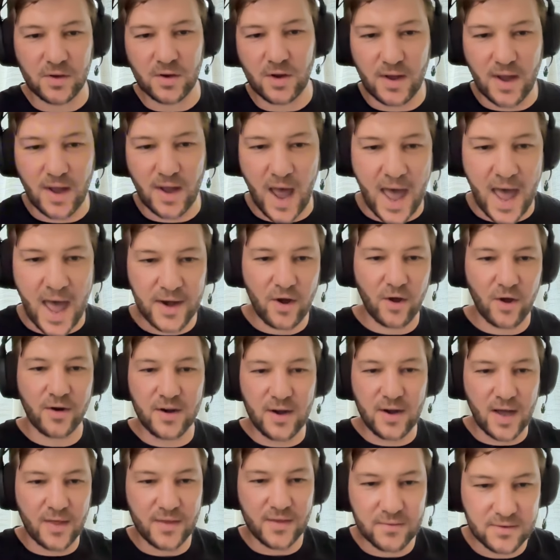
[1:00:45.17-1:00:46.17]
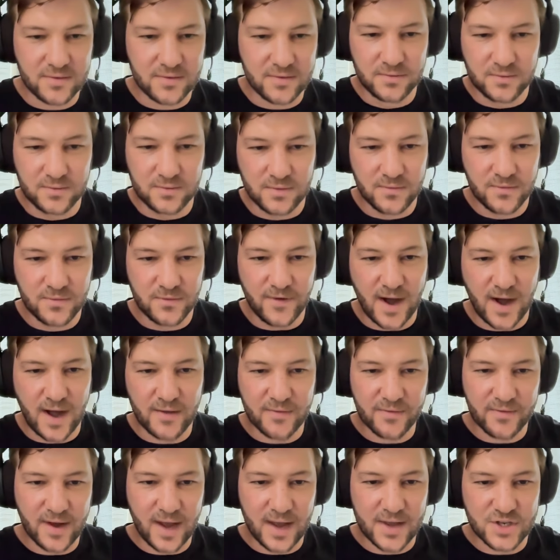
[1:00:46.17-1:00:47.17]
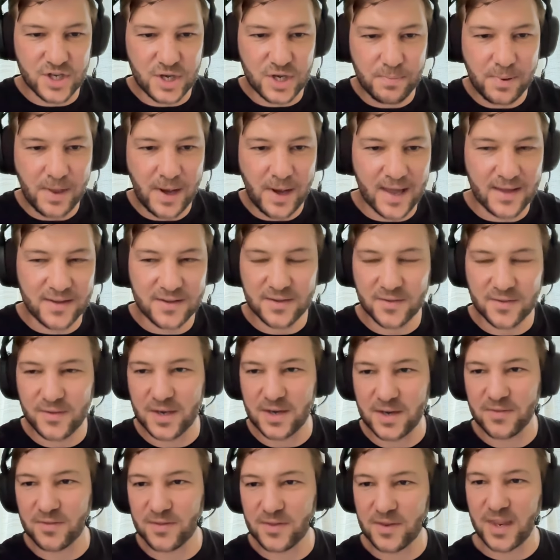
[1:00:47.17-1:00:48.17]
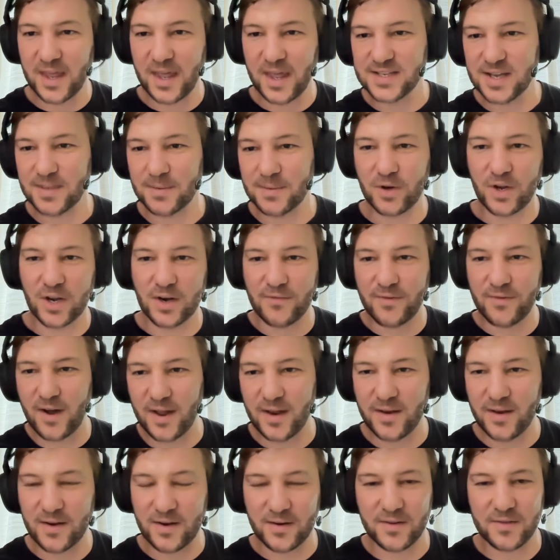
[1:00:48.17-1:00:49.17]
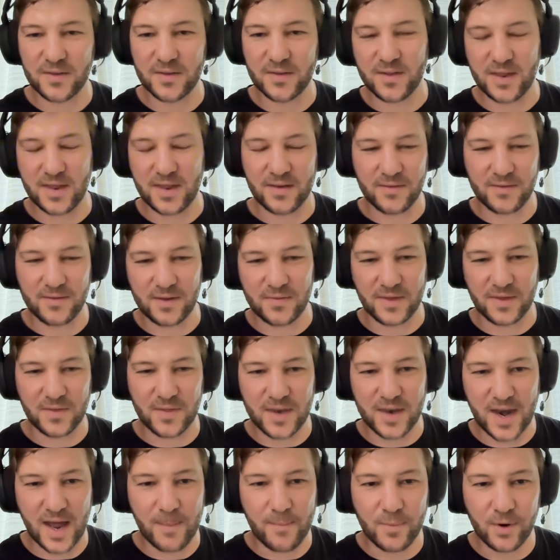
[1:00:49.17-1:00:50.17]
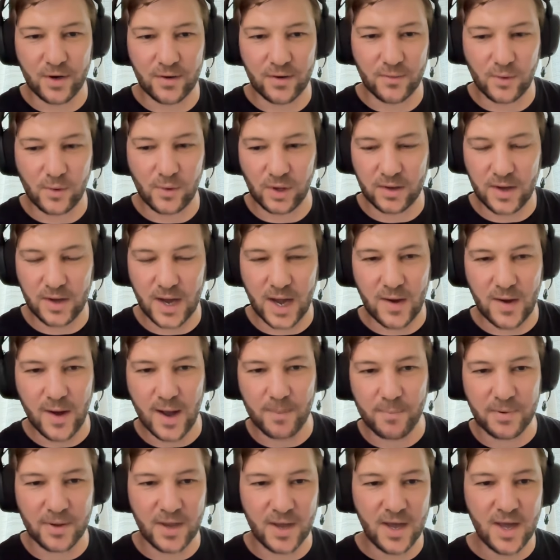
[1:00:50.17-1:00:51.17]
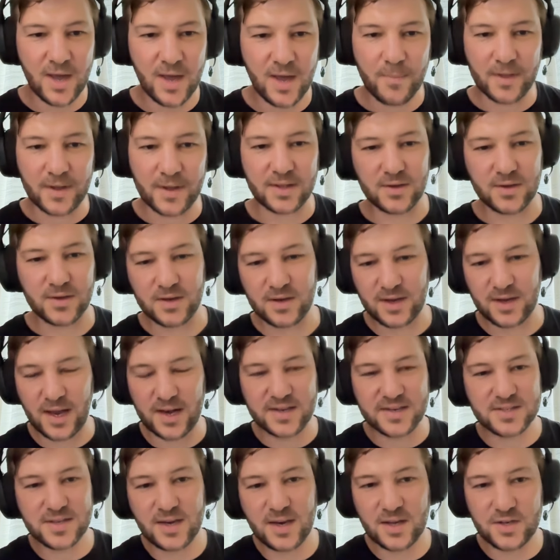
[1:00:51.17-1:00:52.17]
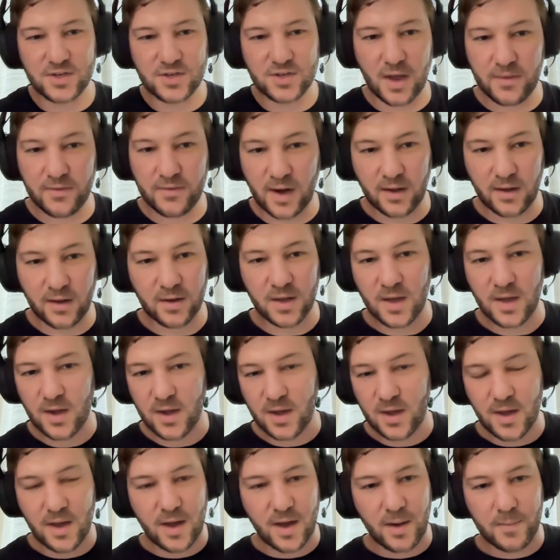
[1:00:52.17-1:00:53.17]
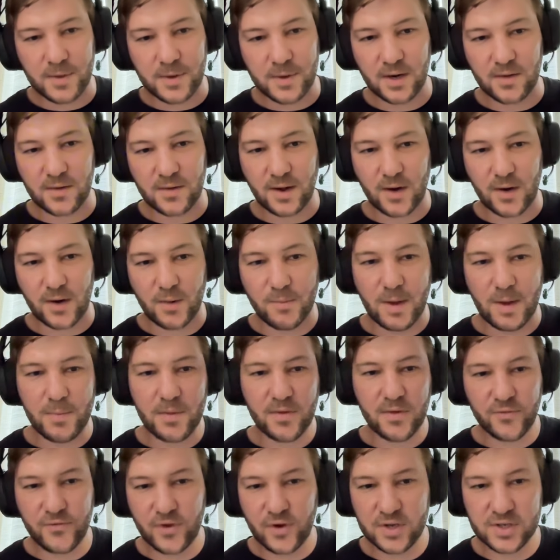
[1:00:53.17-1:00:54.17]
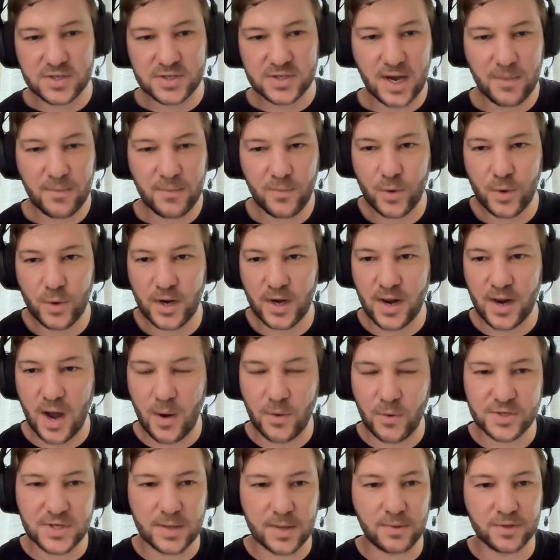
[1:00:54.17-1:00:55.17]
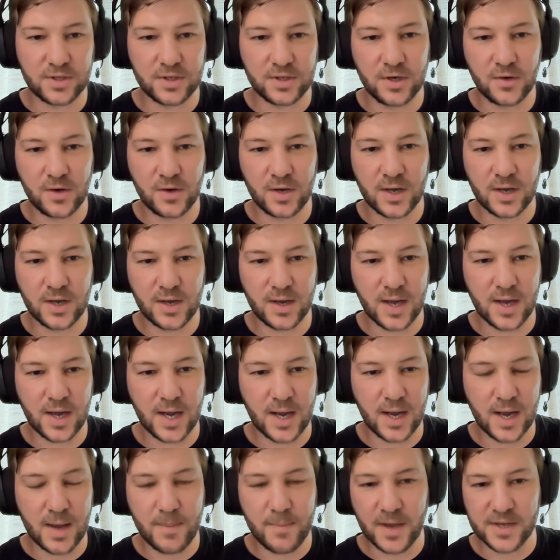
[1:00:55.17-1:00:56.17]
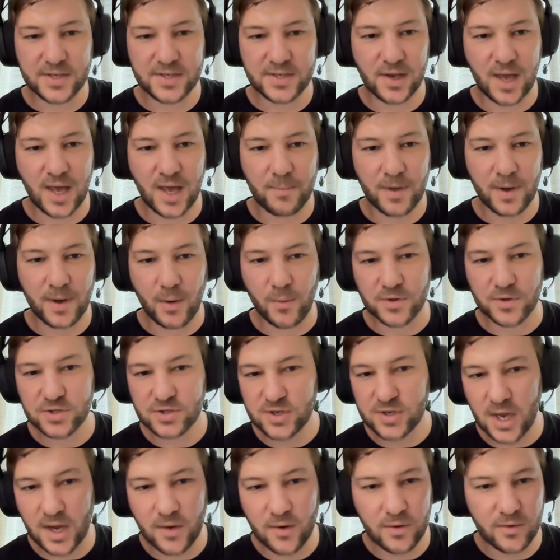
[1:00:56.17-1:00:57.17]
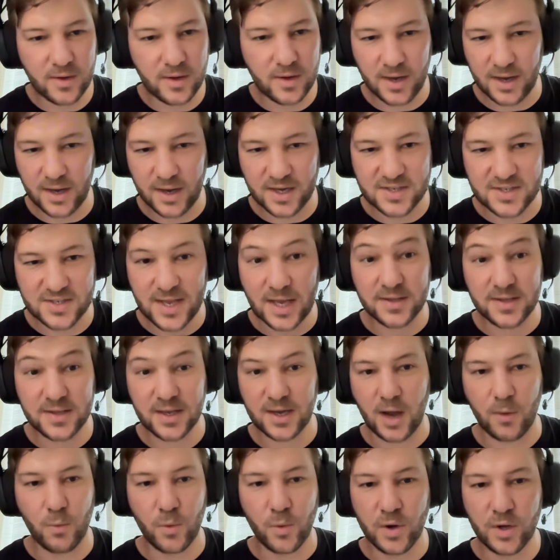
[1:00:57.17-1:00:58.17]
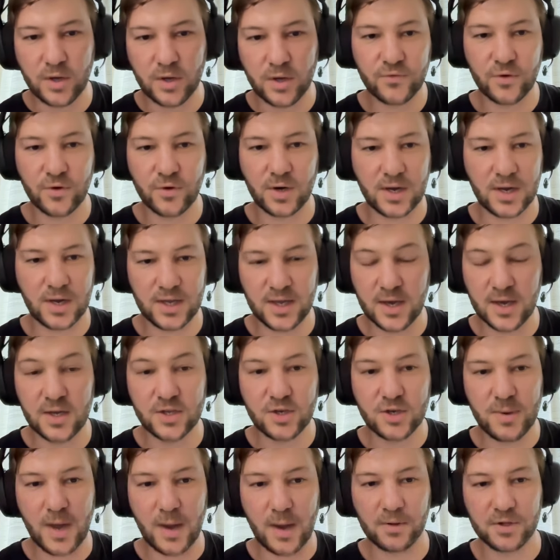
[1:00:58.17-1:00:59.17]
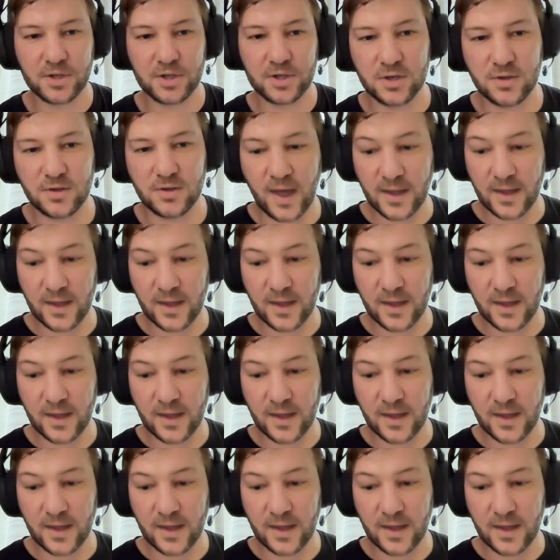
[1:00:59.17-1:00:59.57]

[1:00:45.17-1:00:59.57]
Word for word: going to add on another 5 kg plate, and then next time you're going to, and then the number will go up. But in calisthenics, you have I remember the first time when I was able to do a muscle up, I was so ecstatic. I worked for a year to be able to do